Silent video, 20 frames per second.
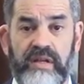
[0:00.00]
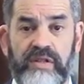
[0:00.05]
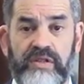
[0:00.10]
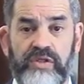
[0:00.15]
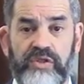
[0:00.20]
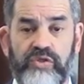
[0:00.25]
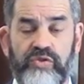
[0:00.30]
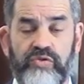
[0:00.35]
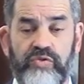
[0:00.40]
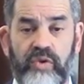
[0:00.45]

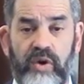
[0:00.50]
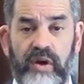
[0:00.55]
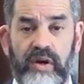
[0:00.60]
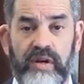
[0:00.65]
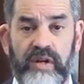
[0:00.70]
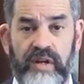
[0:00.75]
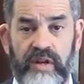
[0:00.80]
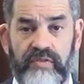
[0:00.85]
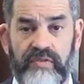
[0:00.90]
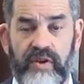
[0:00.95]
strong
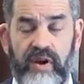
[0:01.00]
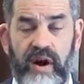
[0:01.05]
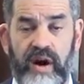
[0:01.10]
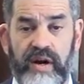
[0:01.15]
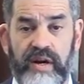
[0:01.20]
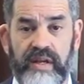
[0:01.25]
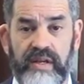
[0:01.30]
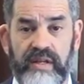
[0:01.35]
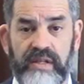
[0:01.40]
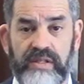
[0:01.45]
enough
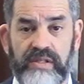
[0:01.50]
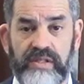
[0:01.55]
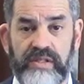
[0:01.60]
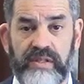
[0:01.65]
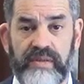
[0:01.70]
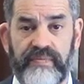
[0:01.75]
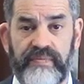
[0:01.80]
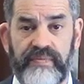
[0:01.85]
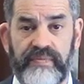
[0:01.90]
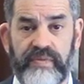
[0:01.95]
guardians
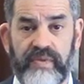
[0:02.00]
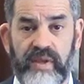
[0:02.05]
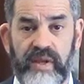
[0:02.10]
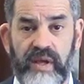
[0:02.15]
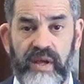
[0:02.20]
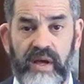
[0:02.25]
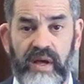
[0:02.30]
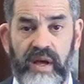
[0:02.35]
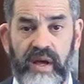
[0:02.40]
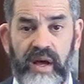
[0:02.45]

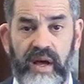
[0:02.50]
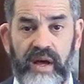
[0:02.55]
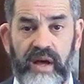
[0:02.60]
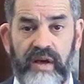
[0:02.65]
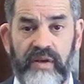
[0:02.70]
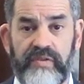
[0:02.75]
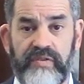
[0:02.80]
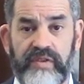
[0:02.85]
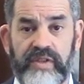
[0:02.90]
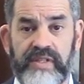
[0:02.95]

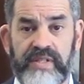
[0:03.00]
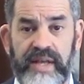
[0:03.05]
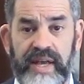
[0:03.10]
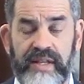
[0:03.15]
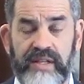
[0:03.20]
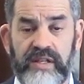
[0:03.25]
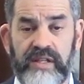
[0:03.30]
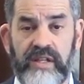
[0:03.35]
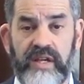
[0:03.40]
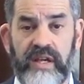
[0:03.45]
of the
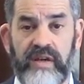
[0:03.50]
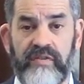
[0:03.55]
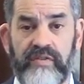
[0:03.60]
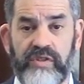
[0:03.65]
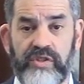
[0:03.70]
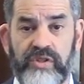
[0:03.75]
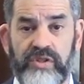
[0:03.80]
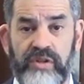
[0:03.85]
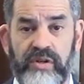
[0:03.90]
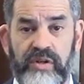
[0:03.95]
sanctity of the
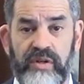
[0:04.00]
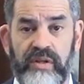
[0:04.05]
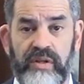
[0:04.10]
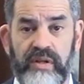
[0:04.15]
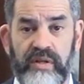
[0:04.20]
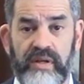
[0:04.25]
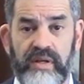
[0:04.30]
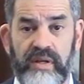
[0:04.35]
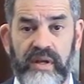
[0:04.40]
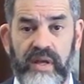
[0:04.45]
shul,
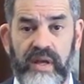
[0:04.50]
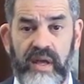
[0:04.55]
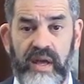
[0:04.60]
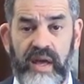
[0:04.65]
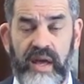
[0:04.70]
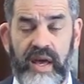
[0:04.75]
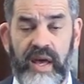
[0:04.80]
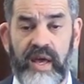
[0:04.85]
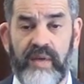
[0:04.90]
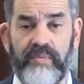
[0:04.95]

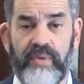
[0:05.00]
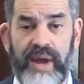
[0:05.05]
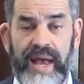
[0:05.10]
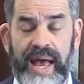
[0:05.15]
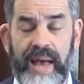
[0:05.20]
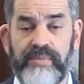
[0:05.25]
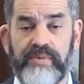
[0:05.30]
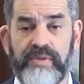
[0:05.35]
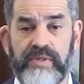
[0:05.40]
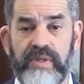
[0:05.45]
and
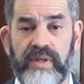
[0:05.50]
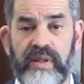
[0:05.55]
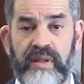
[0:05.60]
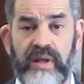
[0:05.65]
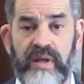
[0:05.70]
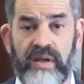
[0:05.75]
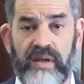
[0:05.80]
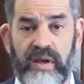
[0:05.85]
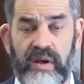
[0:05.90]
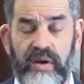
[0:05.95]
perhaps
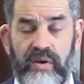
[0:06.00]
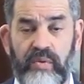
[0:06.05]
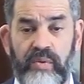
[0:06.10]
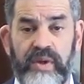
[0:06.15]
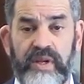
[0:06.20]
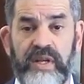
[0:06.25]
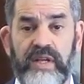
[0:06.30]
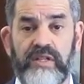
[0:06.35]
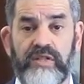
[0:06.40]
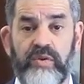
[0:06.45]
we
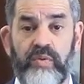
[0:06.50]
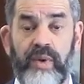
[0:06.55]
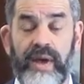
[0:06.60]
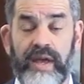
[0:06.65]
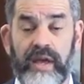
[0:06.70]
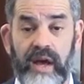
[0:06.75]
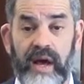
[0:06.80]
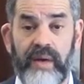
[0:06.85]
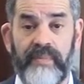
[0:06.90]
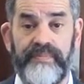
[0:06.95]
need to
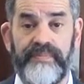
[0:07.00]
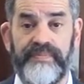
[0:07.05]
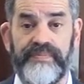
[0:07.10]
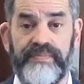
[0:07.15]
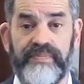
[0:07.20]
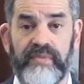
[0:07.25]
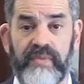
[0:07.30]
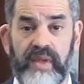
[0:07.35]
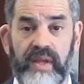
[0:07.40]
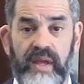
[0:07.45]
wake up
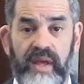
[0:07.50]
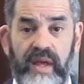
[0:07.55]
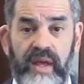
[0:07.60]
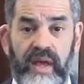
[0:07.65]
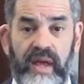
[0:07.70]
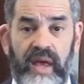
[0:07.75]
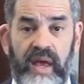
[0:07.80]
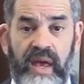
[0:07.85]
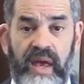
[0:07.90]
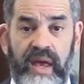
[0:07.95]

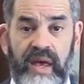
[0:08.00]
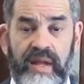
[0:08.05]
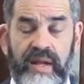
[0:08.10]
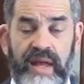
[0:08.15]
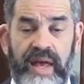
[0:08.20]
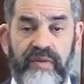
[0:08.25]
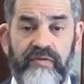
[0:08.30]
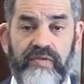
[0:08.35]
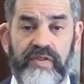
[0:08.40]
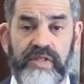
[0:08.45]
and
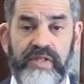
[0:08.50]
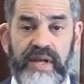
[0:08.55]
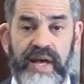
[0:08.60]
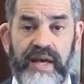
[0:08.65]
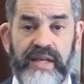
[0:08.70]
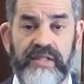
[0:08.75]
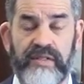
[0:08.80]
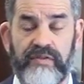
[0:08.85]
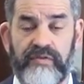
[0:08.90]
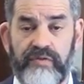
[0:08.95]

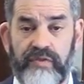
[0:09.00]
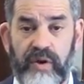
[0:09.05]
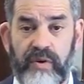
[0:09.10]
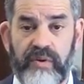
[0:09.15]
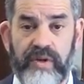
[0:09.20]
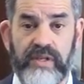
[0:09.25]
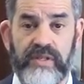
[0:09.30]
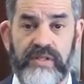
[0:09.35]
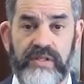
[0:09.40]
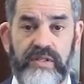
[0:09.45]
emphasize and
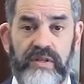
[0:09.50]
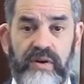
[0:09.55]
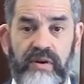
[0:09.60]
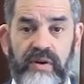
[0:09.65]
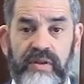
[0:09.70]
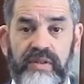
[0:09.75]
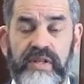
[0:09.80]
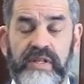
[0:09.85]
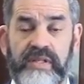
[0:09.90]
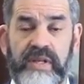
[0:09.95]
focus
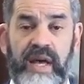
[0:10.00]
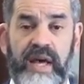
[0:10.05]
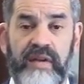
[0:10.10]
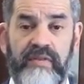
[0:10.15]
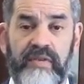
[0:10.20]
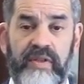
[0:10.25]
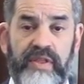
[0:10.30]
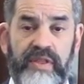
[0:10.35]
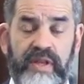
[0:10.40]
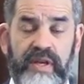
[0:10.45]
on this kind
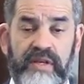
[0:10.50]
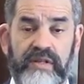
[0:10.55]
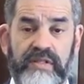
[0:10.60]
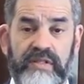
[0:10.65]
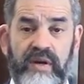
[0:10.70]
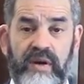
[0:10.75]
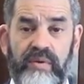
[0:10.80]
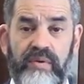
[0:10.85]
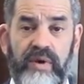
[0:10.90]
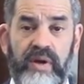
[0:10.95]
of a thing.
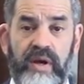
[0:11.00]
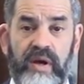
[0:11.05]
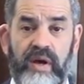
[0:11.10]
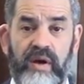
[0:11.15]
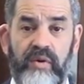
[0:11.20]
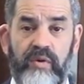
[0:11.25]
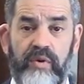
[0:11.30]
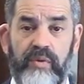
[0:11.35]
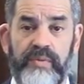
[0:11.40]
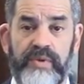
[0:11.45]
So
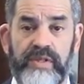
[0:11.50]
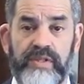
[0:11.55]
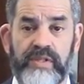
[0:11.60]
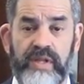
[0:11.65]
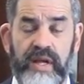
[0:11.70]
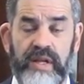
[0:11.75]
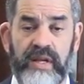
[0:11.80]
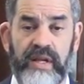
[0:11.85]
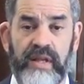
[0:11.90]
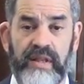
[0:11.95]
we'll be
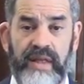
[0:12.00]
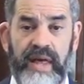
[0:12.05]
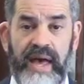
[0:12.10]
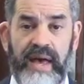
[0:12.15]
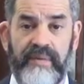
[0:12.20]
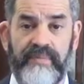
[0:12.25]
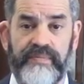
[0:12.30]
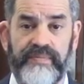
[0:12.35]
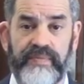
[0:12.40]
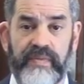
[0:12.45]
studying
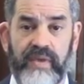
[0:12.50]
that,